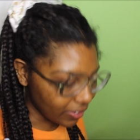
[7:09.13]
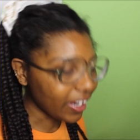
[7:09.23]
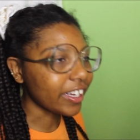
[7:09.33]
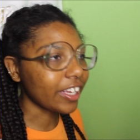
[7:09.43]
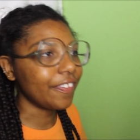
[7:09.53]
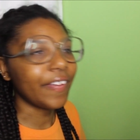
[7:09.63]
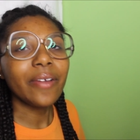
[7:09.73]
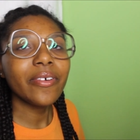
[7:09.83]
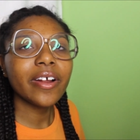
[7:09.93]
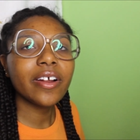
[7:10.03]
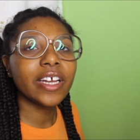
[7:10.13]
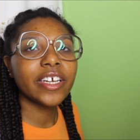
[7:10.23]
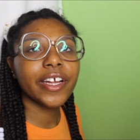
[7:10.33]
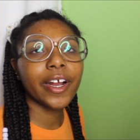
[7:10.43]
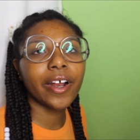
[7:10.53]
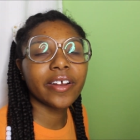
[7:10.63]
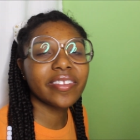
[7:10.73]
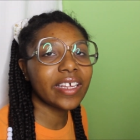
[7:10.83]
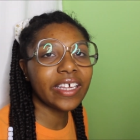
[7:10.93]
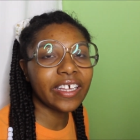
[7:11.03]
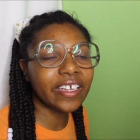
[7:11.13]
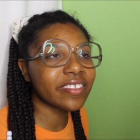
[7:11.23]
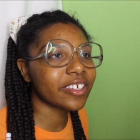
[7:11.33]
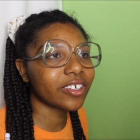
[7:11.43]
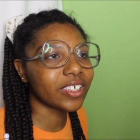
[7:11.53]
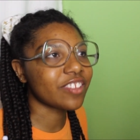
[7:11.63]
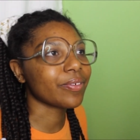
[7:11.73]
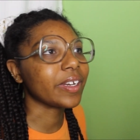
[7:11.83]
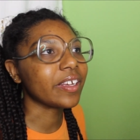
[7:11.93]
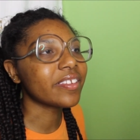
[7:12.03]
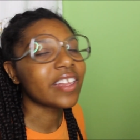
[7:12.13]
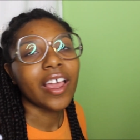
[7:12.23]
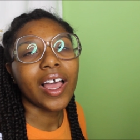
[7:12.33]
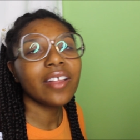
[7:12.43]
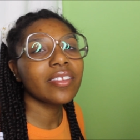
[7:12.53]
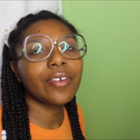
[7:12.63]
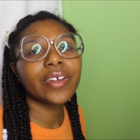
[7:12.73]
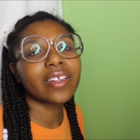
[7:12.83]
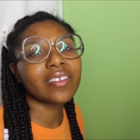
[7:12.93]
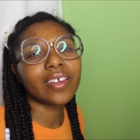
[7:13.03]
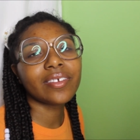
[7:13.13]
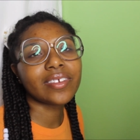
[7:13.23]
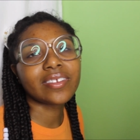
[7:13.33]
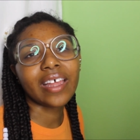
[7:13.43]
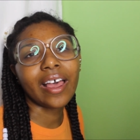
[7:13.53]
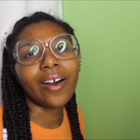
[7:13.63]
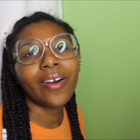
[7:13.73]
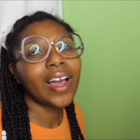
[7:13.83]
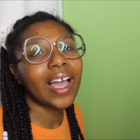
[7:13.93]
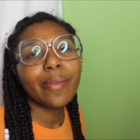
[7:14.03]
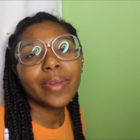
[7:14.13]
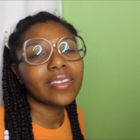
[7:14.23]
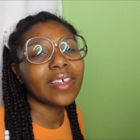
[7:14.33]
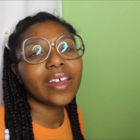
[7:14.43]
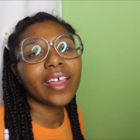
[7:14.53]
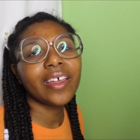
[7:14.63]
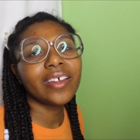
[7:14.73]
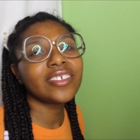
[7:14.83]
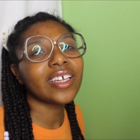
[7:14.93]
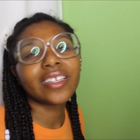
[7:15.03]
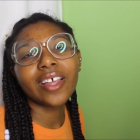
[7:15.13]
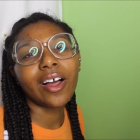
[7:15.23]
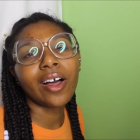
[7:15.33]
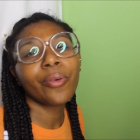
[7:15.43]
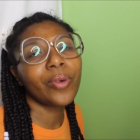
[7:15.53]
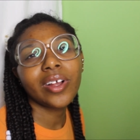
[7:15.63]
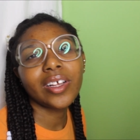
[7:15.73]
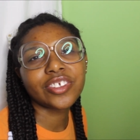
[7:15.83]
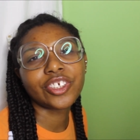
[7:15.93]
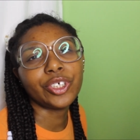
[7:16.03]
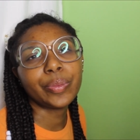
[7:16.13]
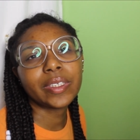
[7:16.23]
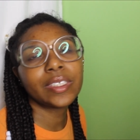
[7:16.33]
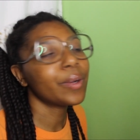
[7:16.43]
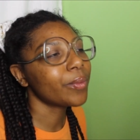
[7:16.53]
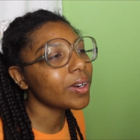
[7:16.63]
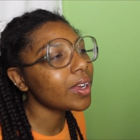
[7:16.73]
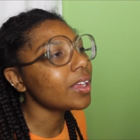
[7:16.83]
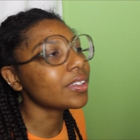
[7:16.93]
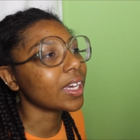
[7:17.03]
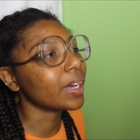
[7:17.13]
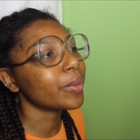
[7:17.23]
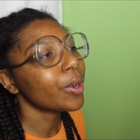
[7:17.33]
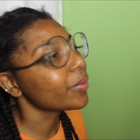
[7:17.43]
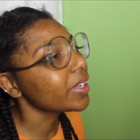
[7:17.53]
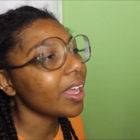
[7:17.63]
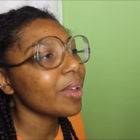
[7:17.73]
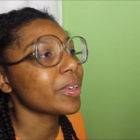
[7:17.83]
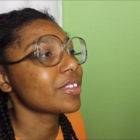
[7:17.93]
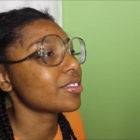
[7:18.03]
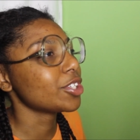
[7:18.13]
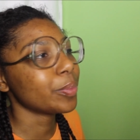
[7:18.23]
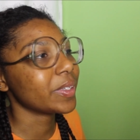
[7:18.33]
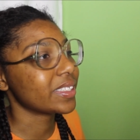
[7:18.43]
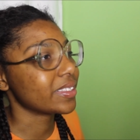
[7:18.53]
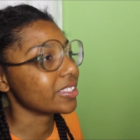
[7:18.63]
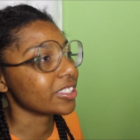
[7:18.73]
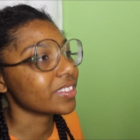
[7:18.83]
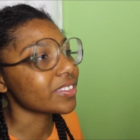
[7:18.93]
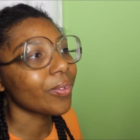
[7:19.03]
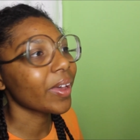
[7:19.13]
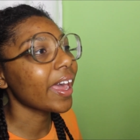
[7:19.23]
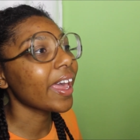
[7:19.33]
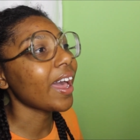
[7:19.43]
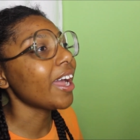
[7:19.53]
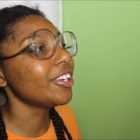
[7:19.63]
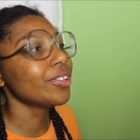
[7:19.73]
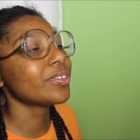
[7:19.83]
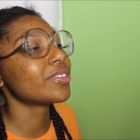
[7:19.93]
like they were in their teens and early 20s. I'll go ahead and tell you this now. I'm at that age and y'all, we're all stupid. We're all dumb. We all make stupid decisions, okay? I do